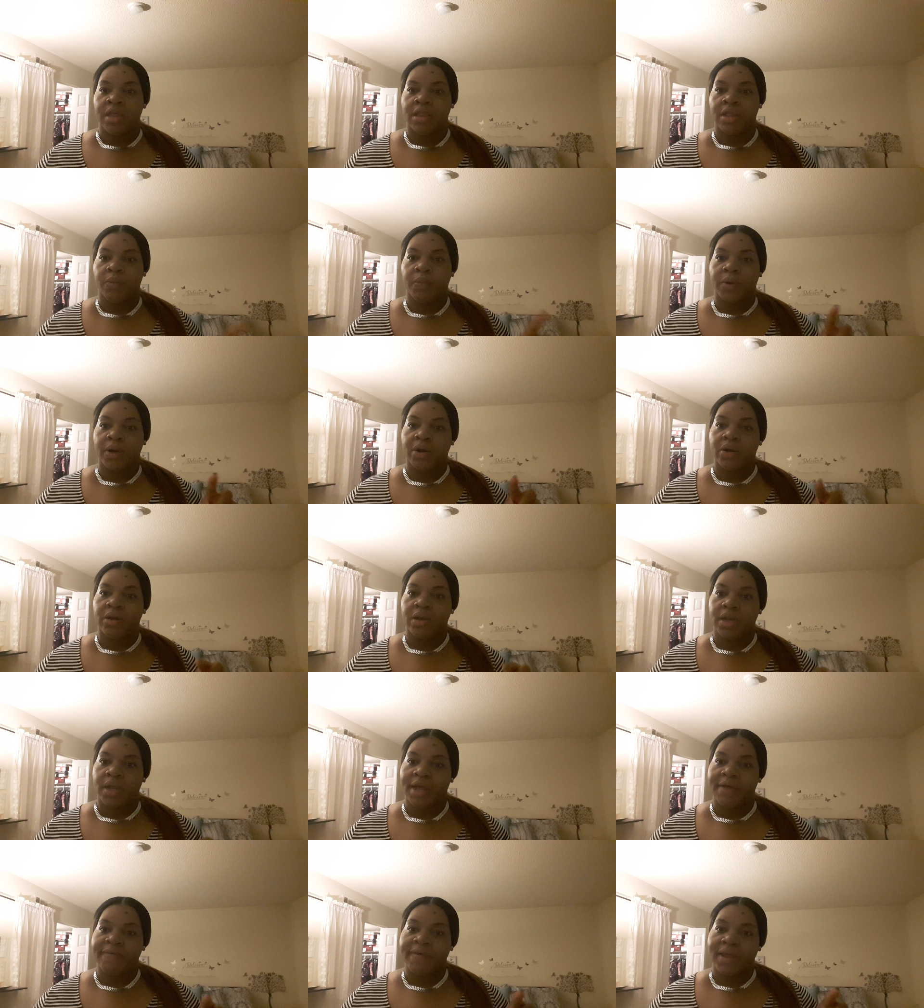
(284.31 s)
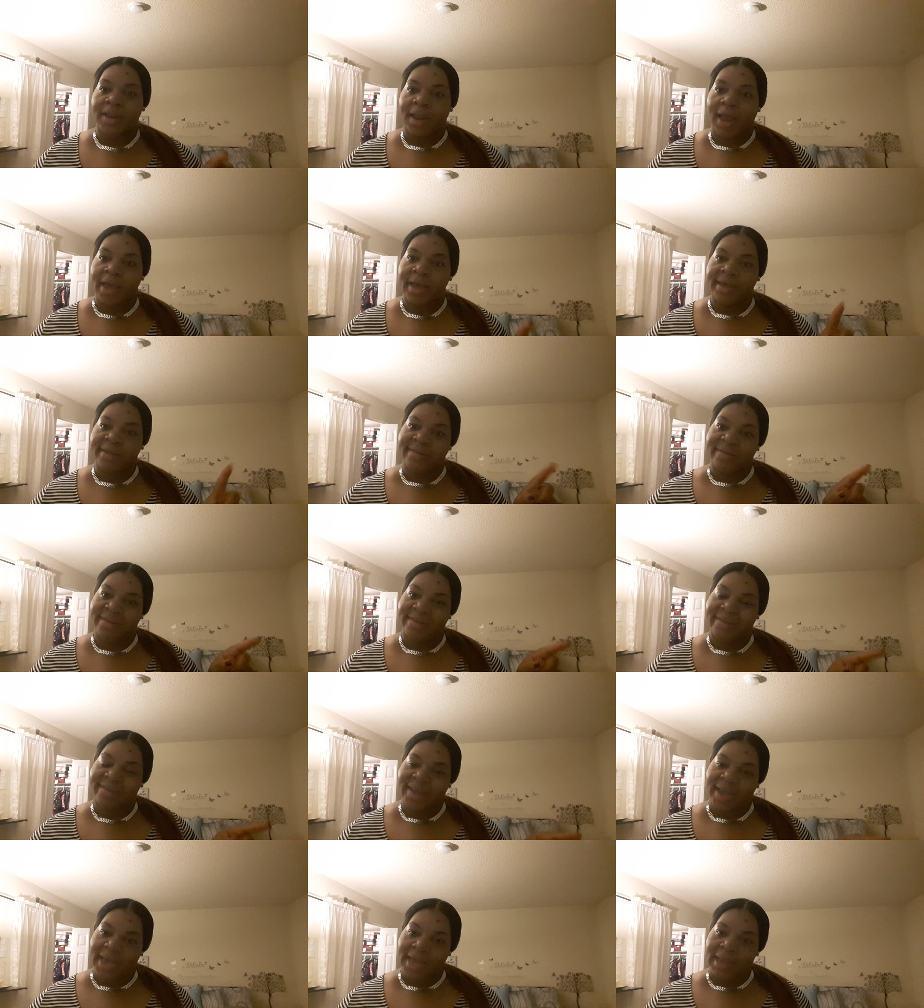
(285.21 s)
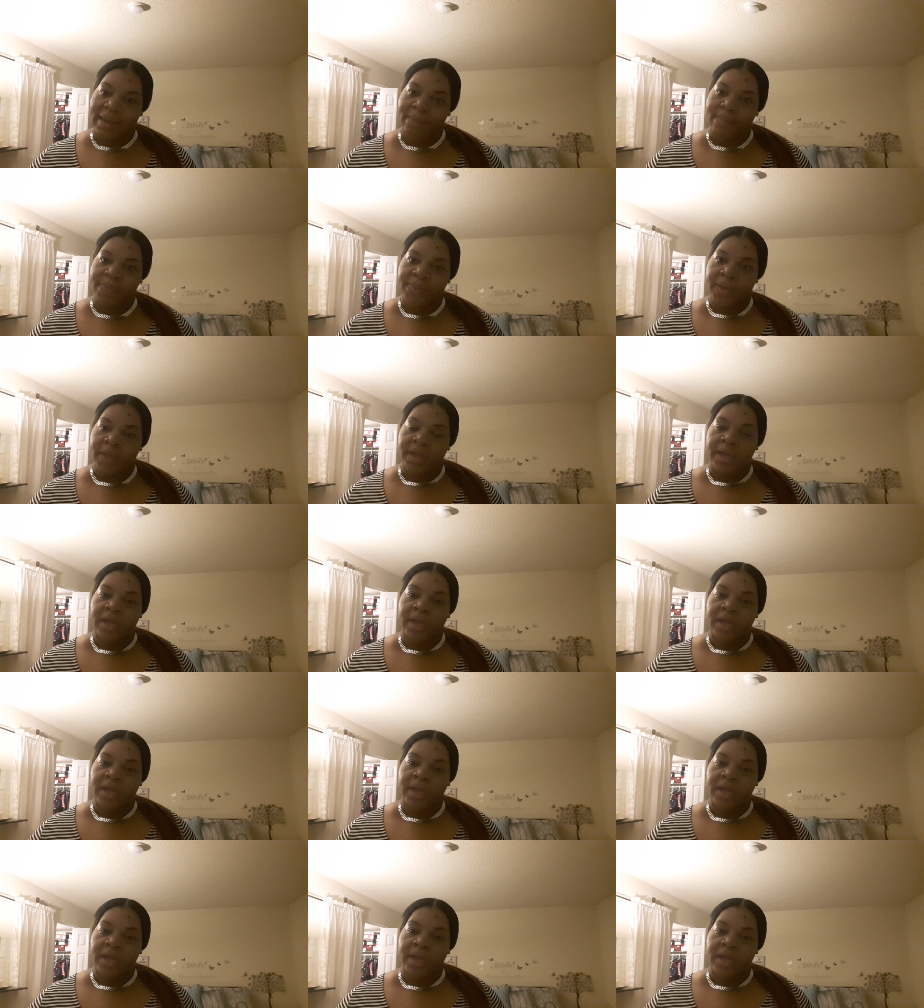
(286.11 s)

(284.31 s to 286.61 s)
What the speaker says: the word love and like is the same.